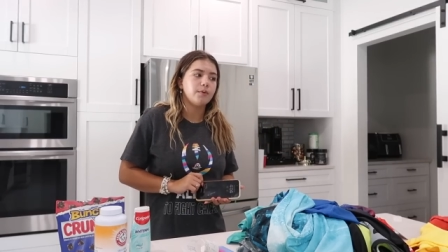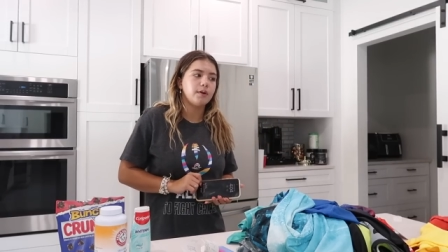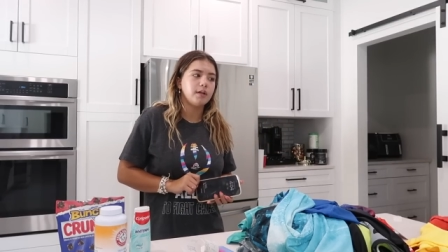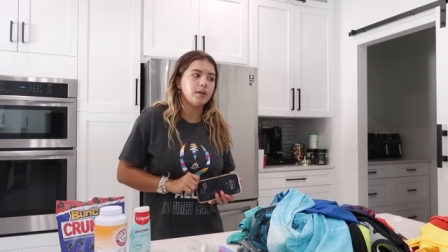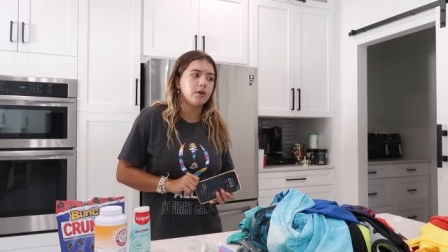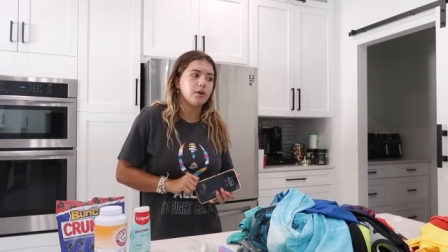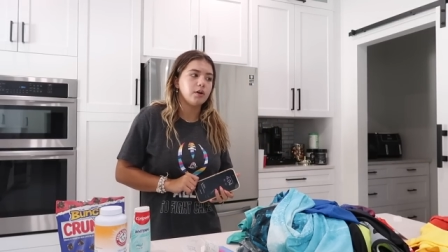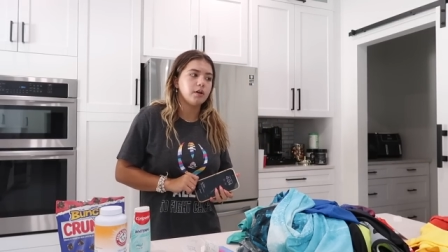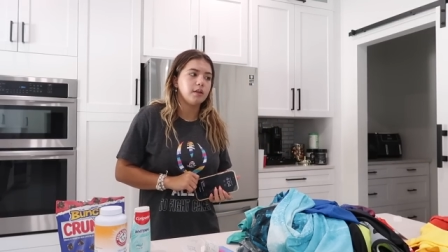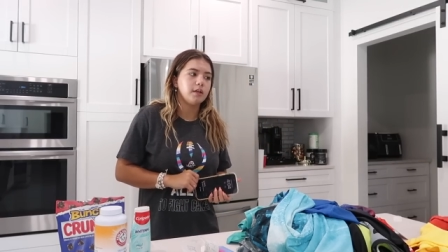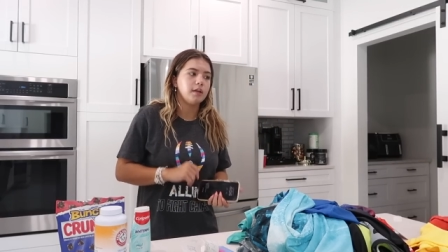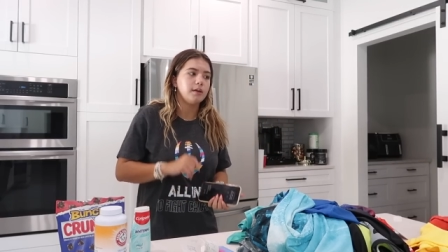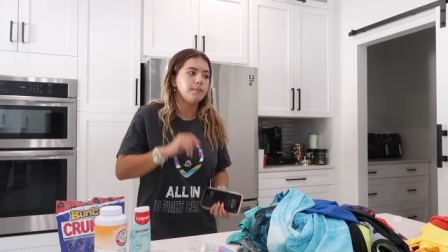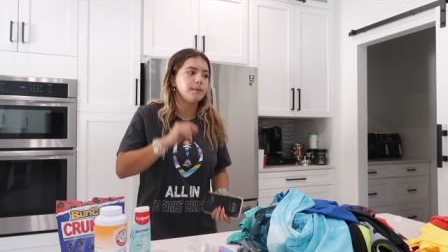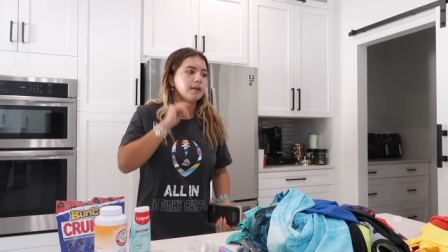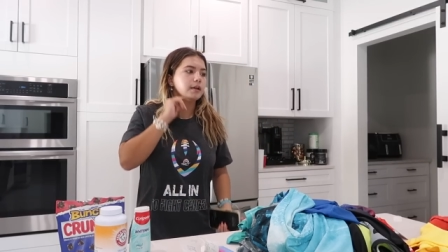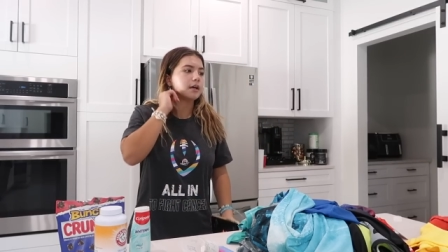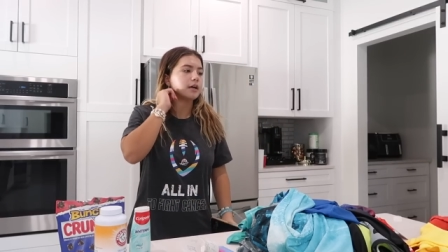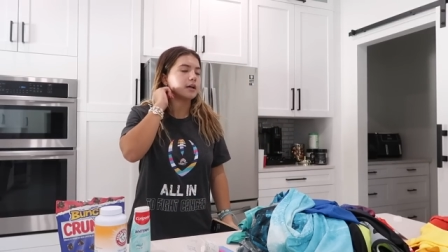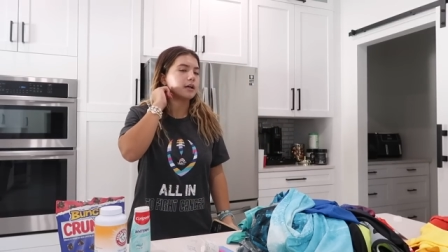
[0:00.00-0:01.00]
ready early
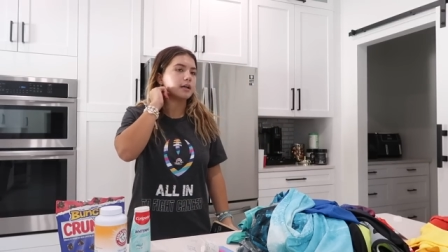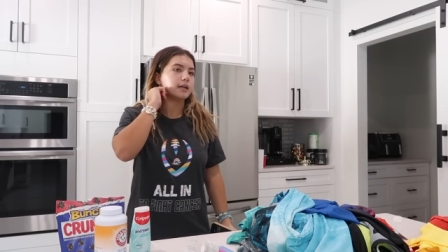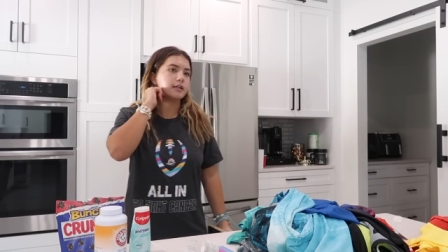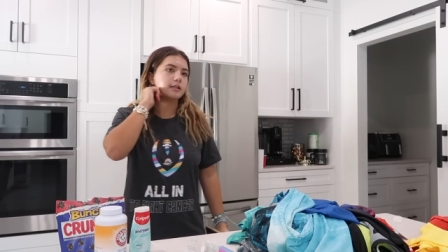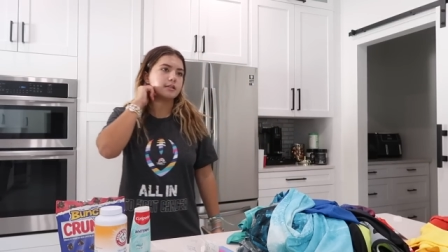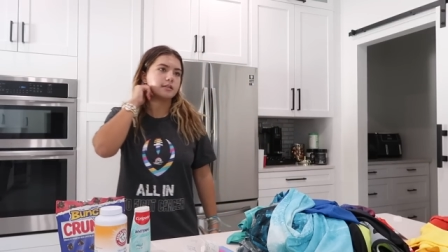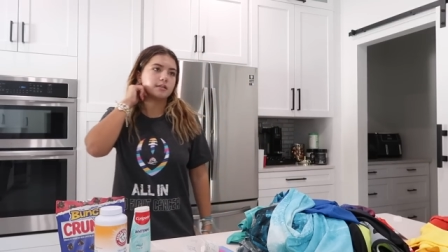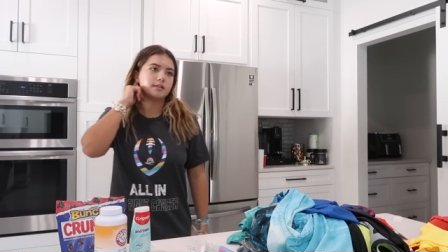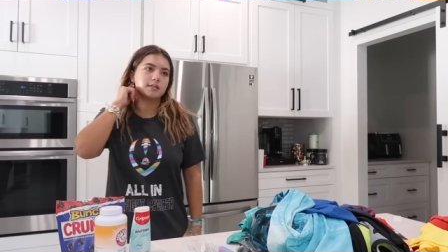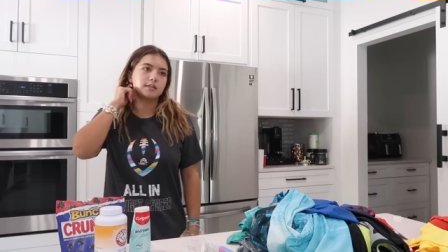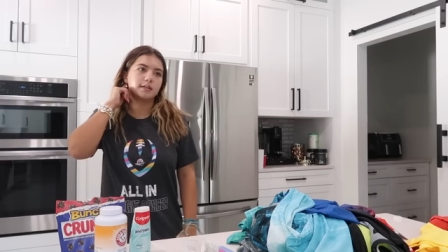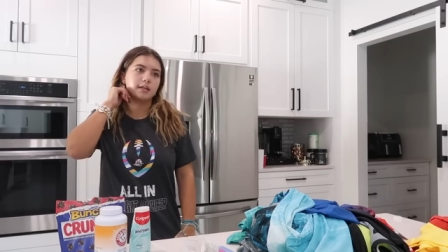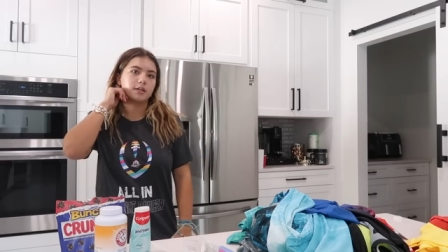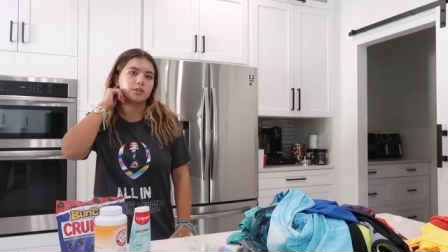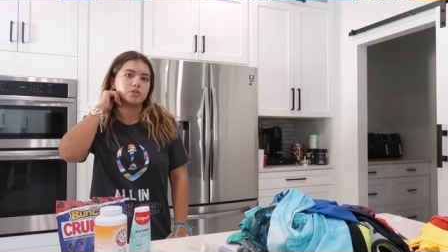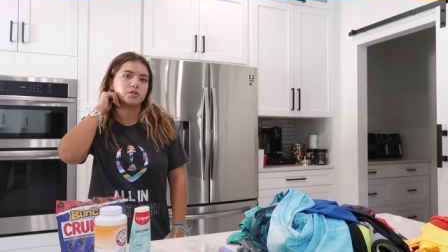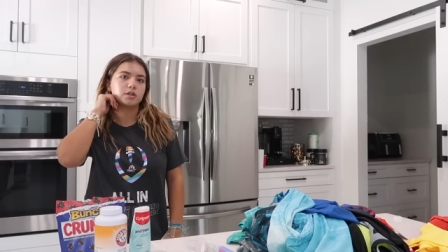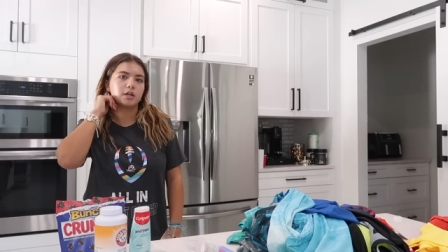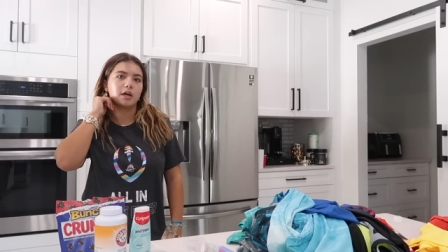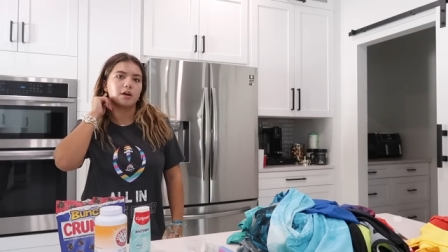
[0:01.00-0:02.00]
because
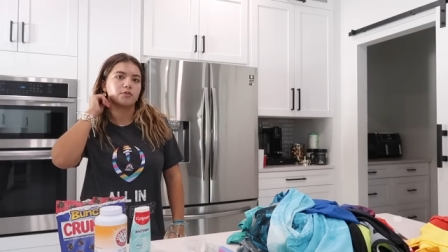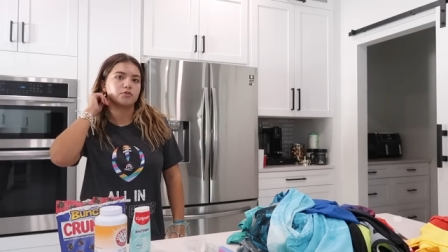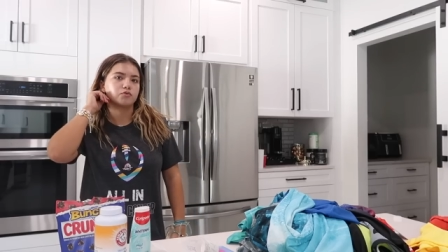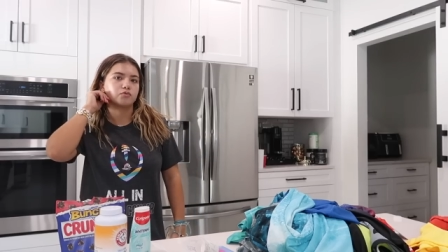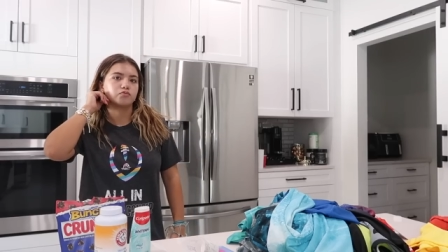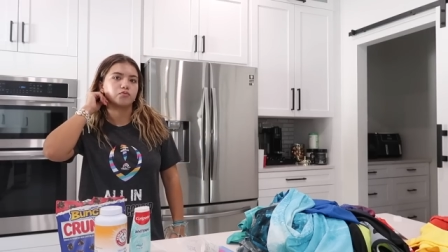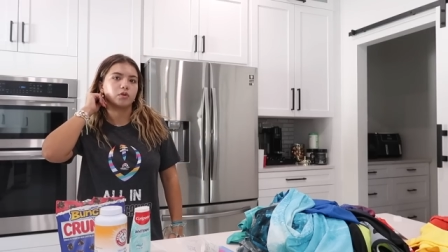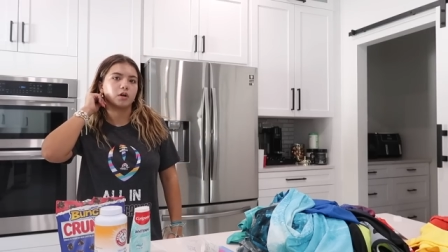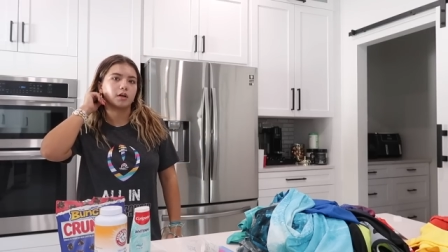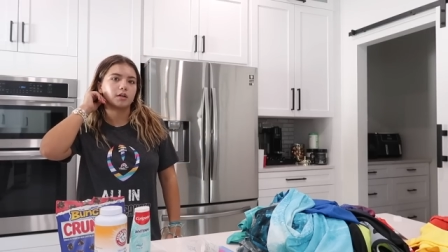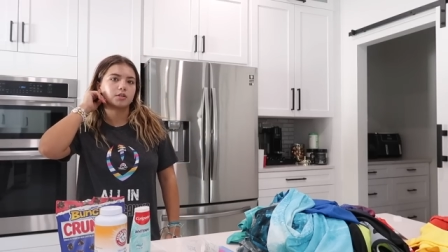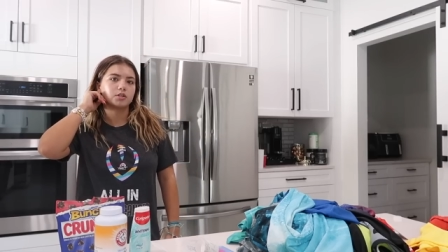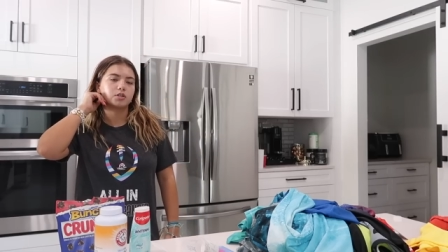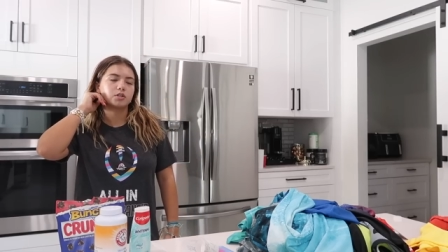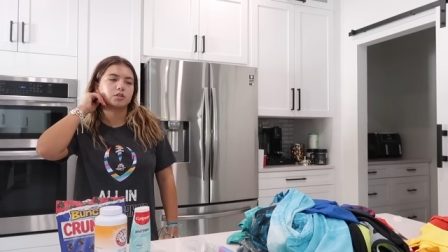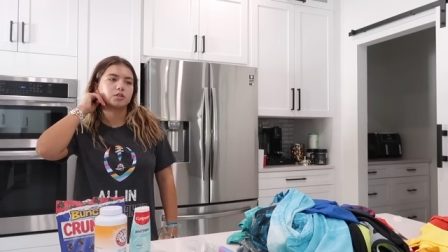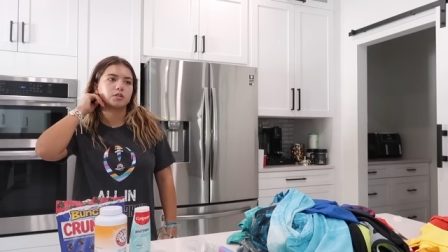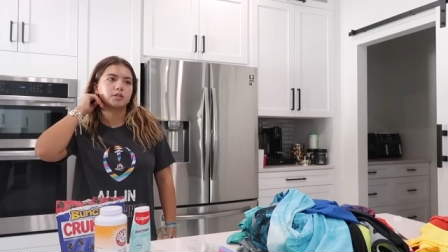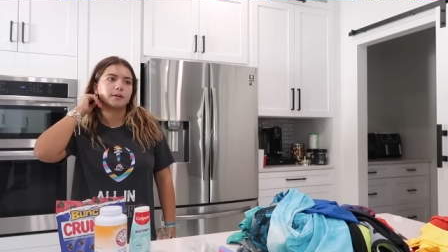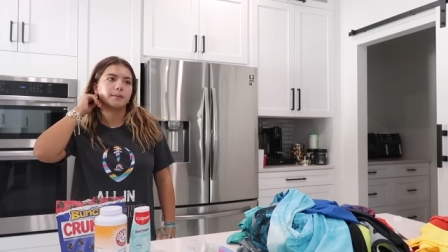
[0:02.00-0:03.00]
yesterday I was
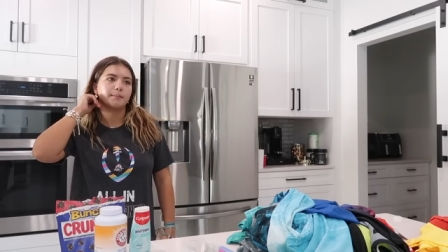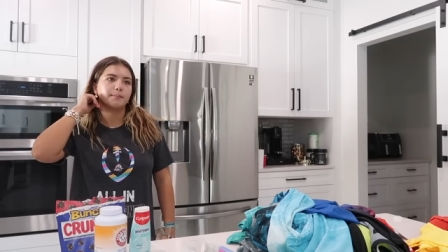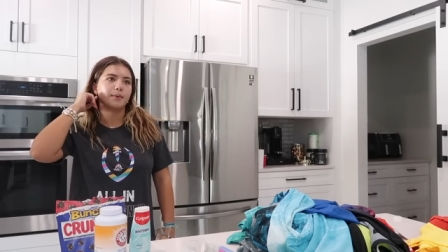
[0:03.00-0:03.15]
rushed.